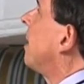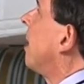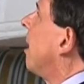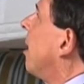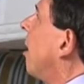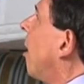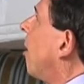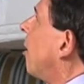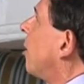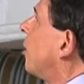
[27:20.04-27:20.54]

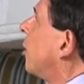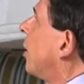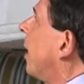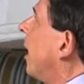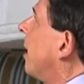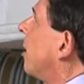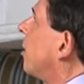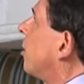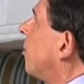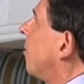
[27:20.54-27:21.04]
large
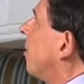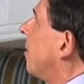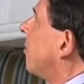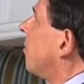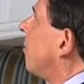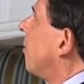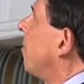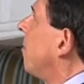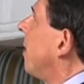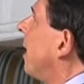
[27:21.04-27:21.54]
gauge
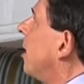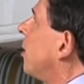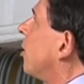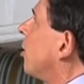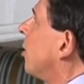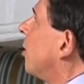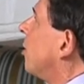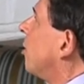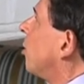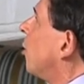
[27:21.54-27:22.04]

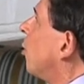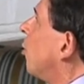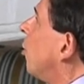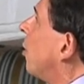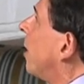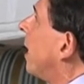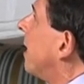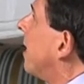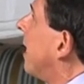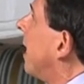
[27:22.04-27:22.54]
transformation. So
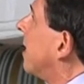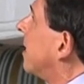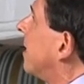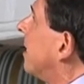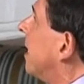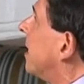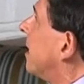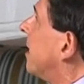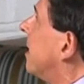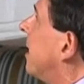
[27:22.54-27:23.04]
you can
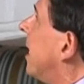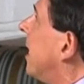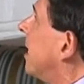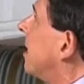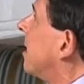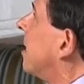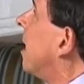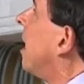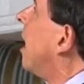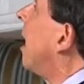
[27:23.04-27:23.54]
ask, does
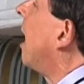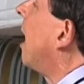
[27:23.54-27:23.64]
this